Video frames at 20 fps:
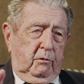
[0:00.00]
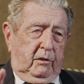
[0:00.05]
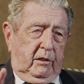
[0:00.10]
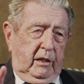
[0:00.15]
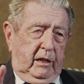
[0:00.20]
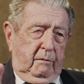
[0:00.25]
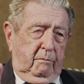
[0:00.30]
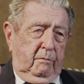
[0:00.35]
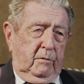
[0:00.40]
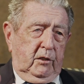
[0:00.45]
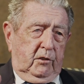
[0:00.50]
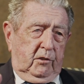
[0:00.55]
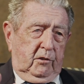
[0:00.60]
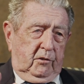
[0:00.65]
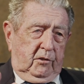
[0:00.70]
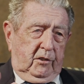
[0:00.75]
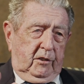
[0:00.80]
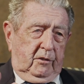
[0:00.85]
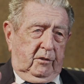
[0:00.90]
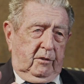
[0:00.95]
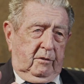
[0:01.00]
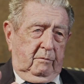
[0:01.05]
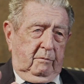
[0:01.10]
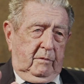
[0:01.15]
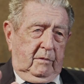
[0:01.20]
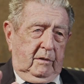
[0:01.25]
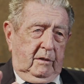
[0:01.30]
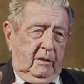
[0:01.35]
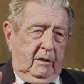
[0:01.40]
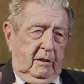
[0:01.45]
with that missile system.
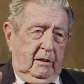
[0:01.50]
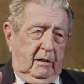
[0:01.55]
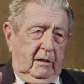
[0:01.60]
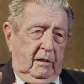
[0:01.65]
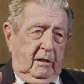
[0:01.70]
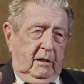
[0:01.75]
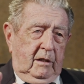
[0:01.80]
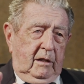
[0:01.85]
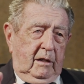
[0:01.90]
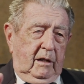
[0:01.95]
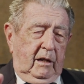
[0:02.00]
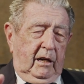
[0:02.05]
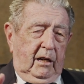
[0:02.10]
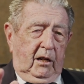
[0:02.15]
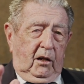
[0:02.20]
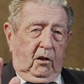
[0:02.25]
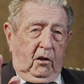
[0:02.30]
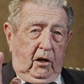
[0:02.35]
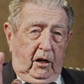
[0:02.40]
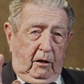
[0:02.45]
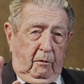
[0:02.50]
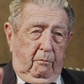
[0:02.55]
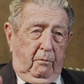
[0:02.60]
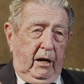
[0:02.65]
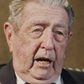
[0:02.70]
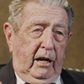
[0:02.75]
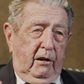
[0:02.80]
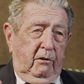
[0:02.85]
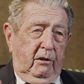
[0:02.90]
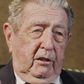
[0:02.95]
And a lot of
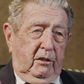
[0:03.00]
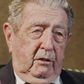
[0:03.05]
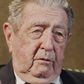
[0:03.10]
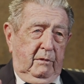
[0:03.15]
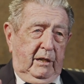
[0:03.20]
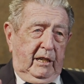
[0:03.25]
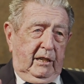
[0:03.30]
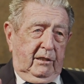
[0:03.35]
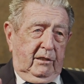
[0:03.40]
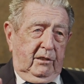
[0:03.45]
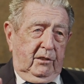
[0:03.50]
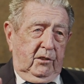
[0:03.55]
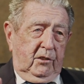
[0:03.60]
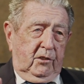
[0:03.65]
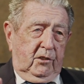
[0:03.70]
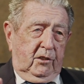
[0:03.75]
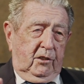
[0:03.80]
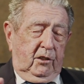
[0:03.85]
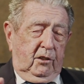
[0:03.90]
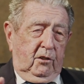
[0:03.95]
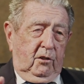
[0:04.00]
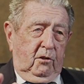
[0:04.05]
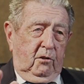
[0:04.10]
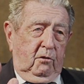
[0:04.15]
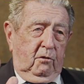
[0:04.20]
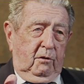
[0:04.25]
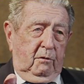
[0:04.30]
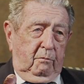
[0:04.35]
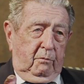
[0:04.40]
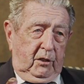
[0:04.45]
battery commanders, you
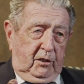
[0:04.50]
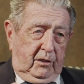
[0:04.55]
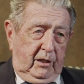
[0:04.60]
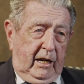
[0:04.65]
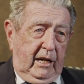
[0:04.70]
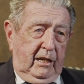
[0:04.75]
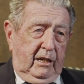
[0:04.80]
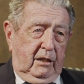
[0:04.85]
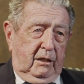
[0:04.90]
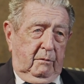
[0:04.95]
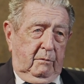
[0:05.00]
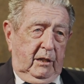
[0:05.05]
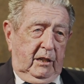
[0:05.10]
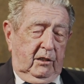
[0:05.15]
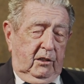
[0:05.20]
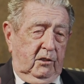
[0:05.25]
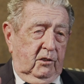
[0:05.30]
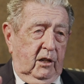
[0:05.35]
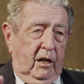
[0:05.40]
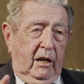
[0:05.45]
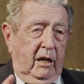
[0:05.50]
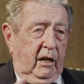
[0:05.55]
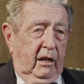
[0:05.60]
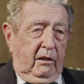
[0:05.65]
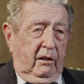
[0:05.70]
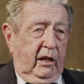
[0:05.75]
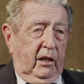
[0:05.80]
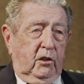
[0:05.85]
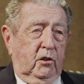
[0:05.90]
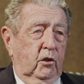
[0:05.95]
know, and battalion commanders,
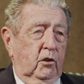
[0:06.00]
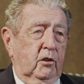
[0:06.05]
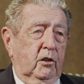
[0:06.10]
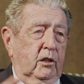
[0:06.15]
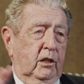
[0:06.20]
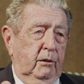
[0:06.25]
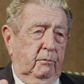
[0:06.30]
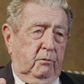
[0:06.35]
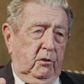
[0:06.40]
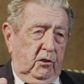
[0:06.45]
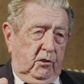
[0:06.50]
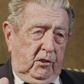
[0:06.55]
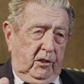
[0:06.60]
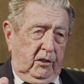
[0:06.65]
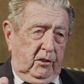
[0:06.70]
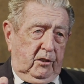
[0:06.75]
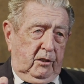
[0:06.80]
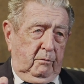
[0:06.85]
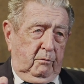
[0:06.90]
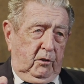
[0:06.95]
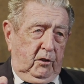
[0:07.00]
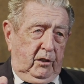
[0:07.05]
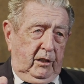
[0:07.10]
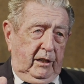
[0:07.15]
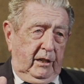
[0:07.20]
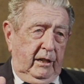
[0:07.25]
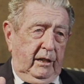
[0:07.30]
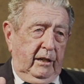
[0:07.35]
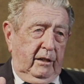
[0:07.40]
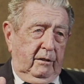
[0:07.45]
they couldn't keep the system on
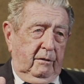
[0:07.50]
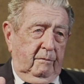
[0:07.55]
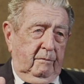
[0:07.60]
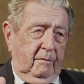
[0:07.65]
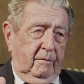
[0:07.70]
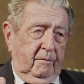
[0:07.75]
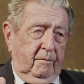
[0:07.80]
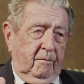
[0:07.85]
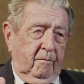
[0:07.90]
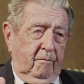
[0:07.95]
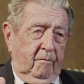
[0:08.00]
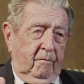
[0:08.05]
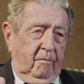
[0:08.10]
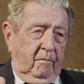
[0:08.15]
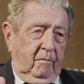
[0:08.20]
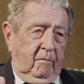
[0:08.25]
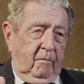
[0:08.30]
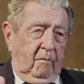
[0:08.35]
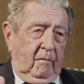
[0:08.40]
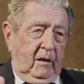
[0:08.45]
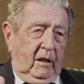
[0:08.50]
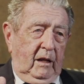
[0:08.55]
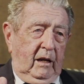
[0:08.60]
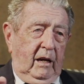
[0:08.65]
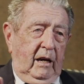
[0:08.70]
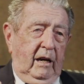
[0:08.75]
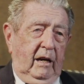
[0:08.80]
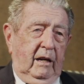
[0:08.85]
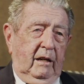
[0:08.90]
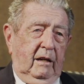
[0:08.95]
the air.
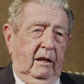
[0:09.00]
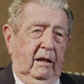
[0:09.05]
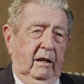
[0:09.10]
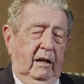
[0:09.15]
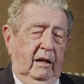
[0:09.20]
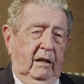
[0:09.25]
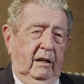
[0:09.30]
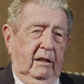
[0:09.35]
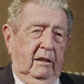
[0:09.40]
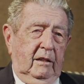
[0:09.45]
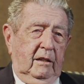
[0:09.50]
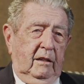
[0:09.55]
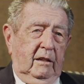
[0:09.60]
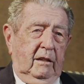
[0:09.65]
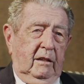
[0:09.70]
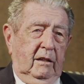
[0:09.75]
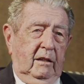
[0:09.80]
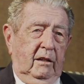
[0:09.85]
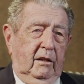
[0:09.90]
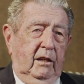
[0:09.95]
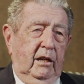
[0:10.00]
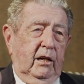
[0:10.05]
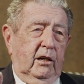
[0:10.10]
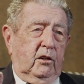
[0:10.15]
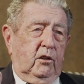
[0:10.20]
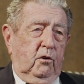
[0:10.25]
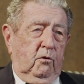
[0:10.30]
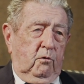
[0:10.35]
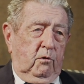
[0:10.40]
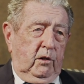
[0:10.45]
And, and their
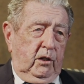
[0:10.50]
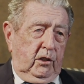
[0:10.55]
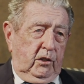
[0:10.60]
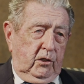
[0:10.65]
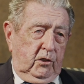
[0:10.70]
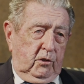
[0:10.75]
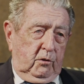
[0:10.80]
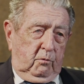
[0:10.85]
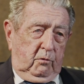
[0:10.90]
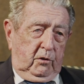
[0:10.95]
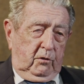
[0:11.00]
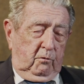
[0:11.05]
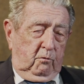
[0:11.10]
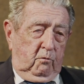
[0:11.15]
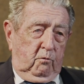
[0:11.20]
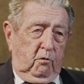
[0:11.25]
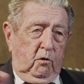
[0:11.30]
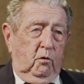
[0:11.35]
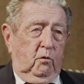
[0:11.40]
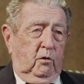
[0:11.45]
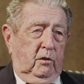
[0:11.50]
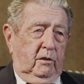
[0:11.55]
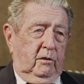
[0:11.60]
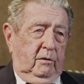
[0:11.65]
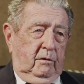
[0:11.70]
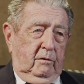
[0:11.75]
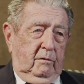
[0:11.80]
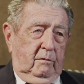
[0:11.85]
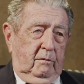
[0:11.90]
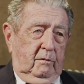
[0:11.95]
careers were ruined.